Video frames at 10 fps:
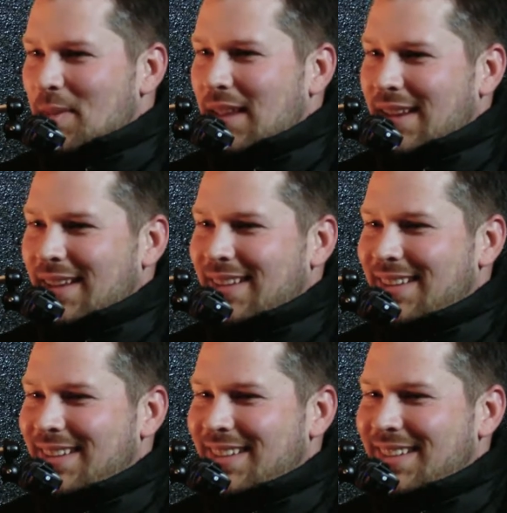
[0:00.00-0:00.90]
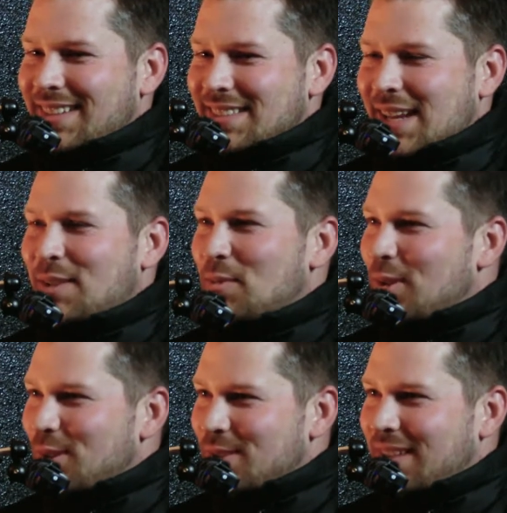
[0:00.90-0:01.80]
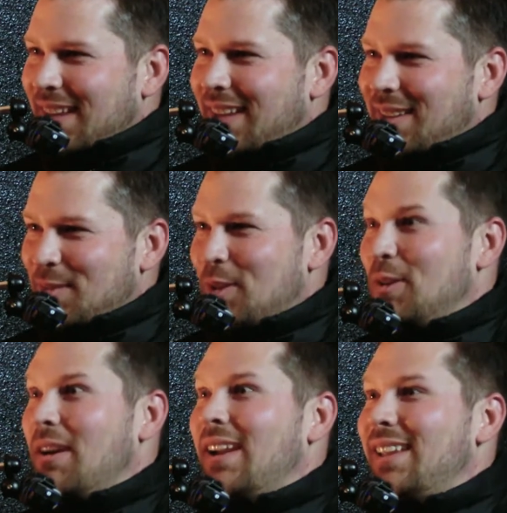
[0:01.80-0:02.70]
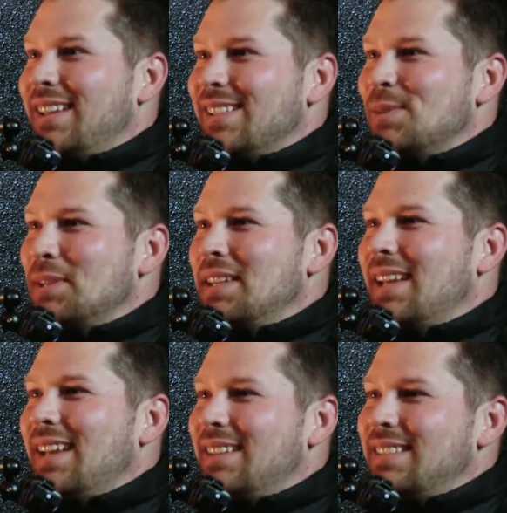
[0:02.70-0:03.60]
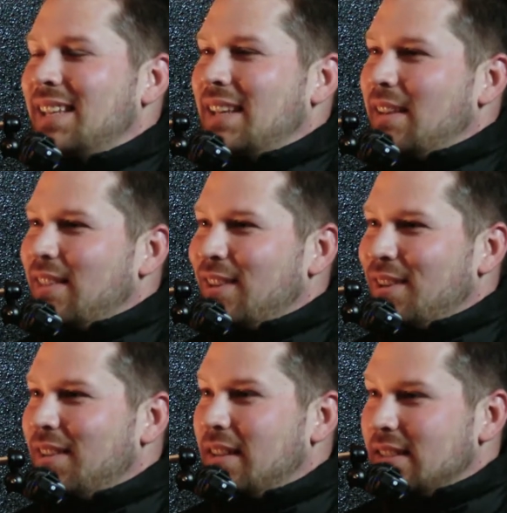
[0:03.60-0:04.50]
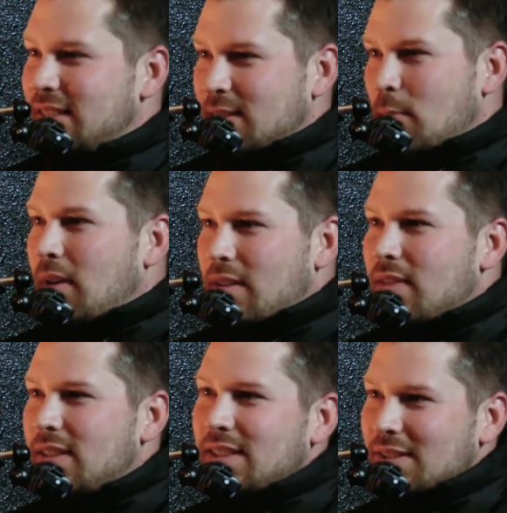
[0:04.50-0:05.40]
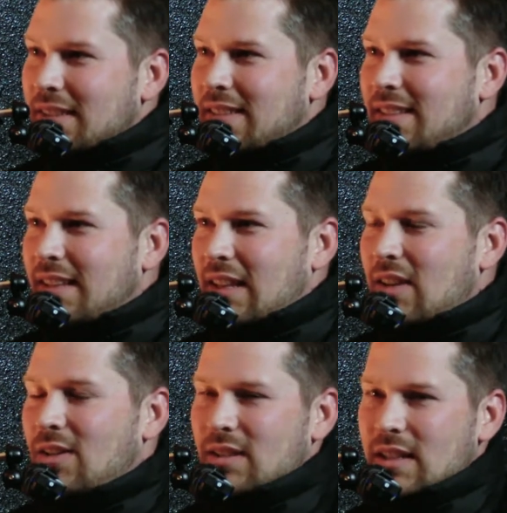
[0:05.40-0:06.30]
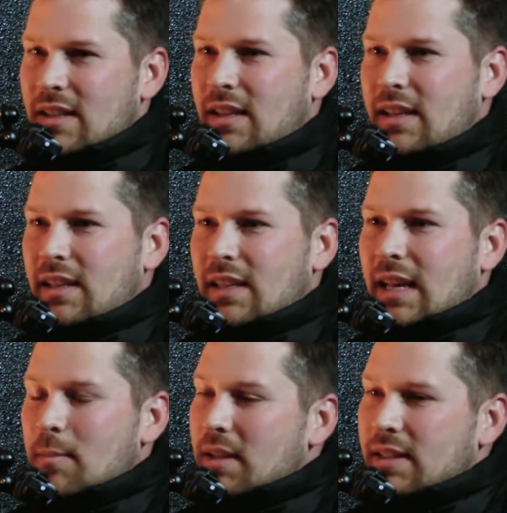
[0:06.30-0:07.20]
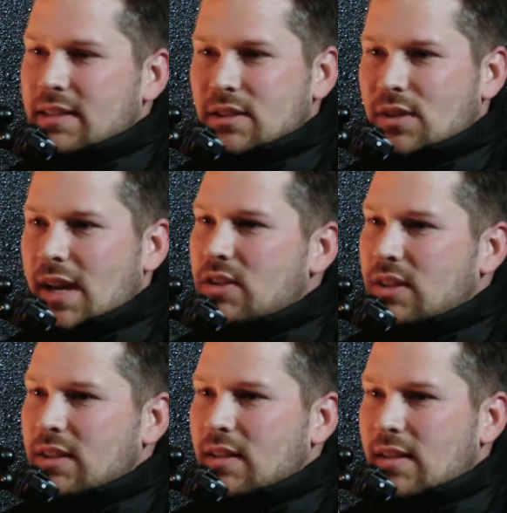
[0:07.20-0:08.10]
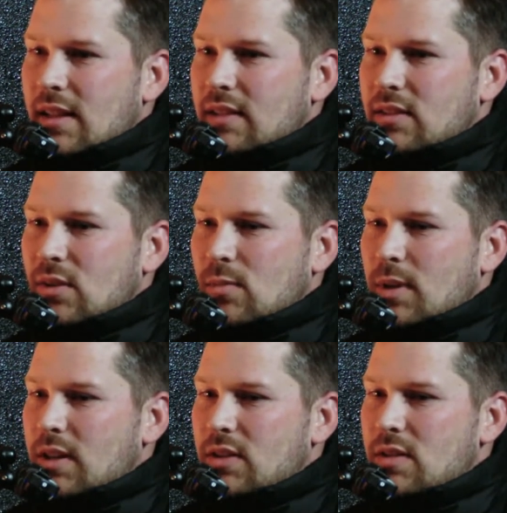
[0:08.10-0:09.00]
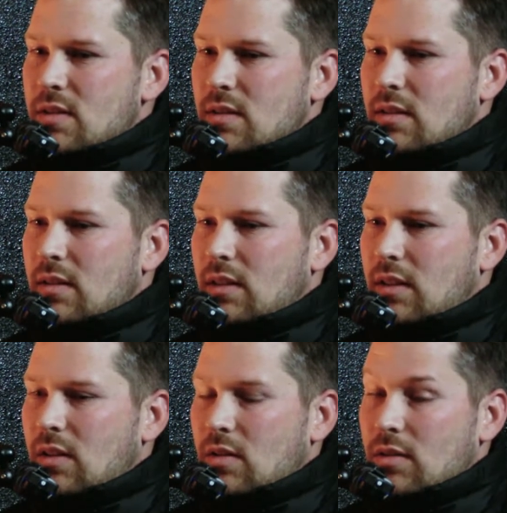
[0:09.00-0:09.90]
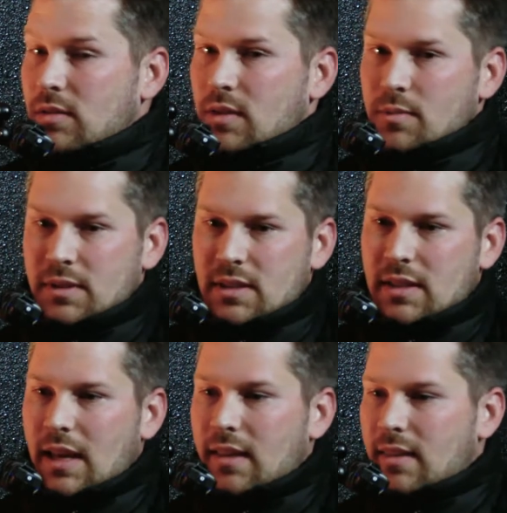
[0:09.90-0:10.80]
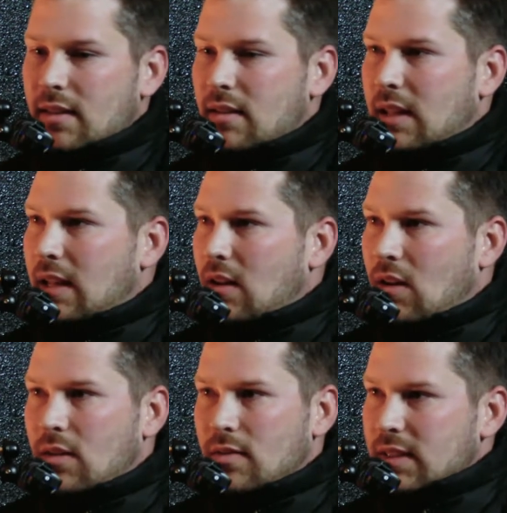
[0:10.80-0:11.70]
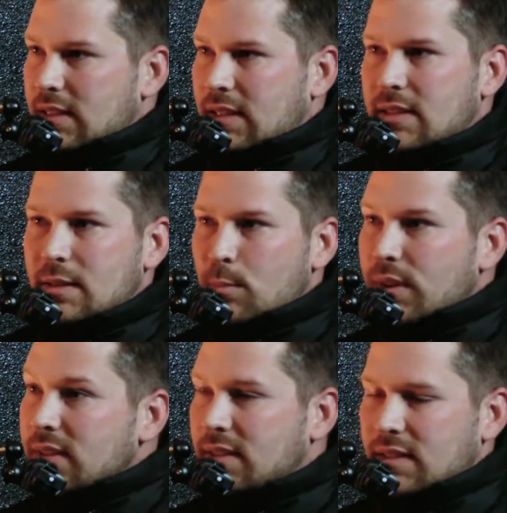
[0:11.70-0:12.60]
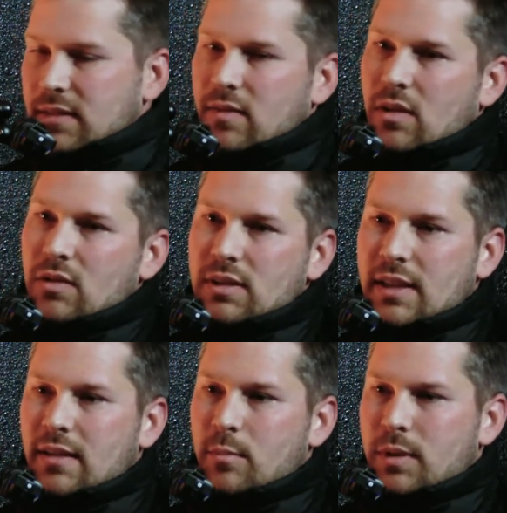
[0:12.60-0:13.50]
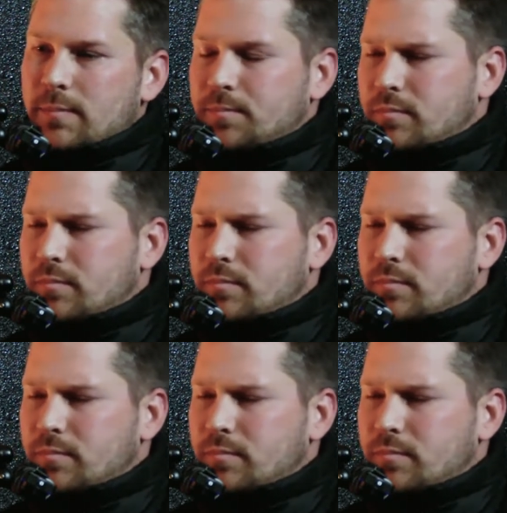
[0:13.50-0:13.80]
like down the road, like your grandkids one day, it's like this is a part of history, you know. And I mean, it's tragic that so much, you know, there was death and all of these things and businesses have closed down. But